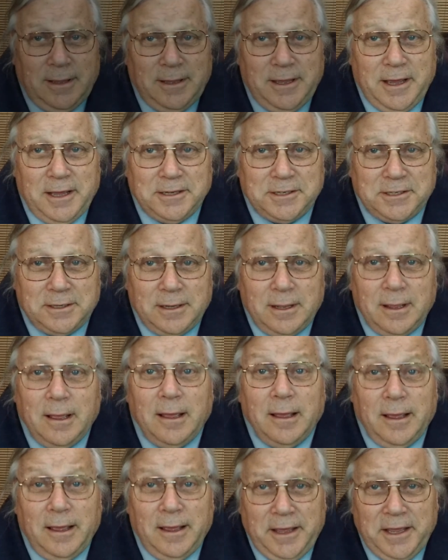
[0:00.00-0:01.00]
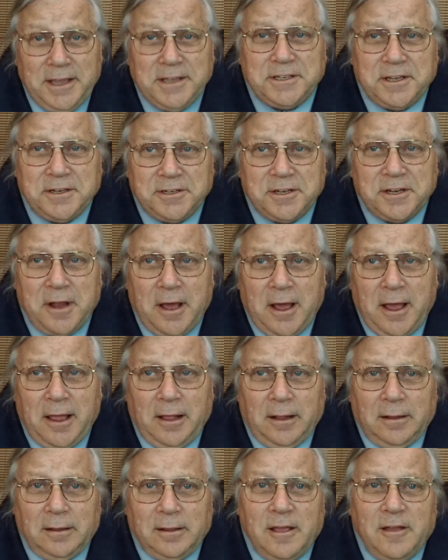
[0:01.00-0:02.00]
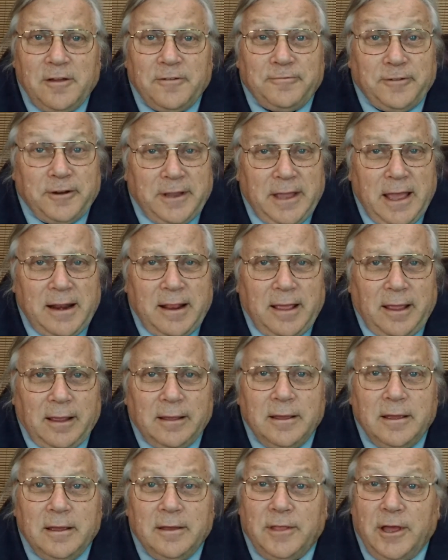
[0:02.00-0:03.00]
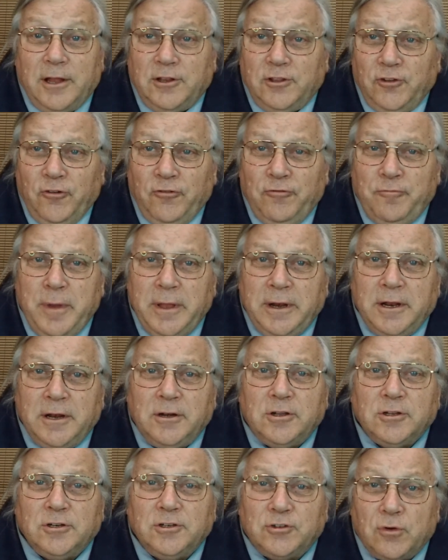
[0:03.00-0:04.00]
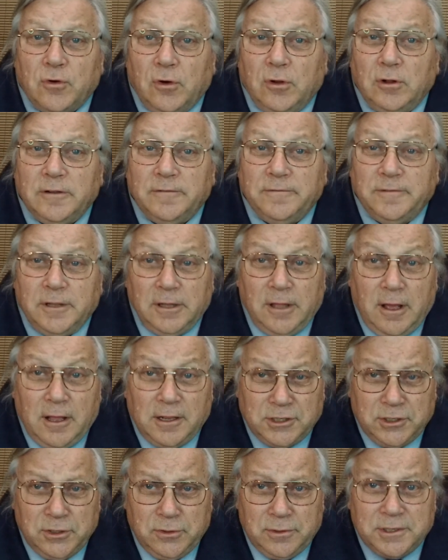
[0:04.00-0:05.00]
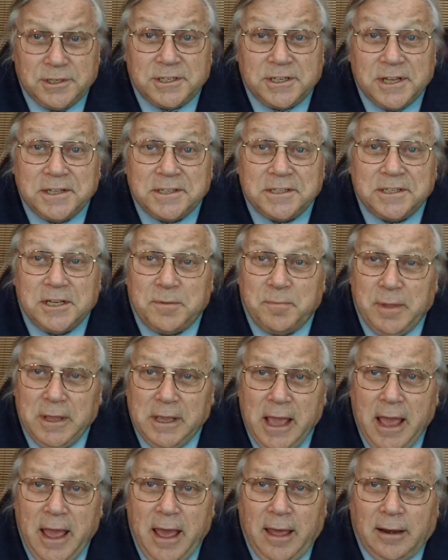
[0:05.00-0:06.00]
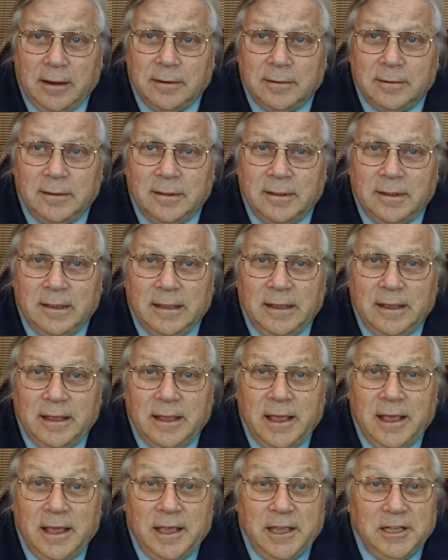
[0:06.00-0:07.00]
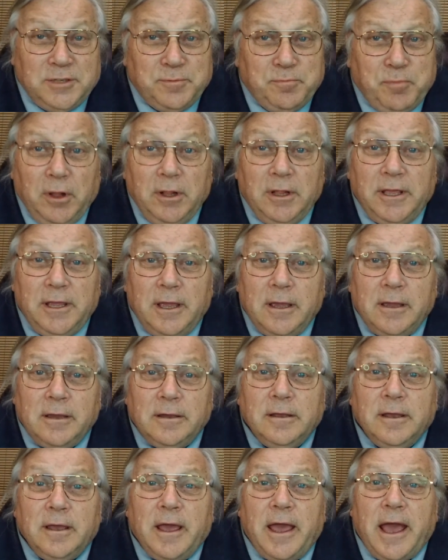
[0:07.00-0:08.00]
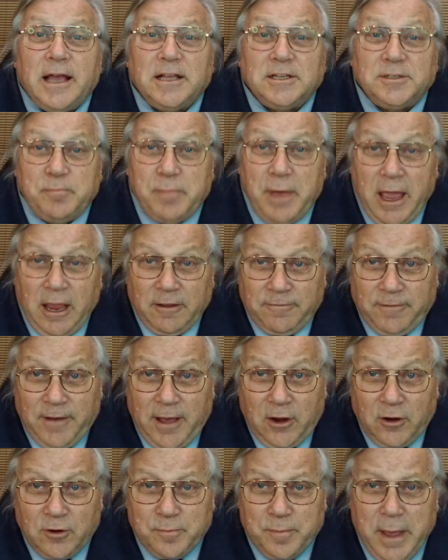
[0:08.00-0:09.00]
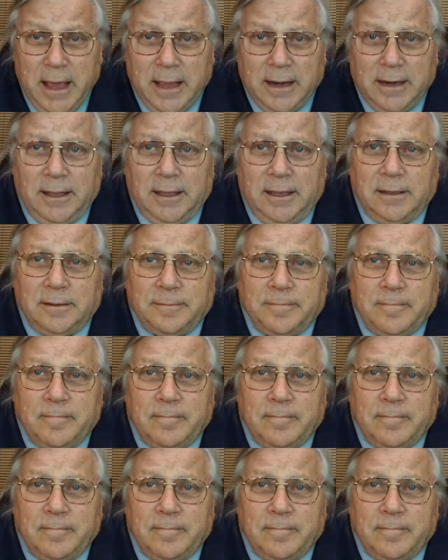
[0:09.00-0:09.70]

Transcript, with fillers: Yes, he's in denial, forgetting that you've been in control of the lawsuit since it began. His bullying has backfired badly.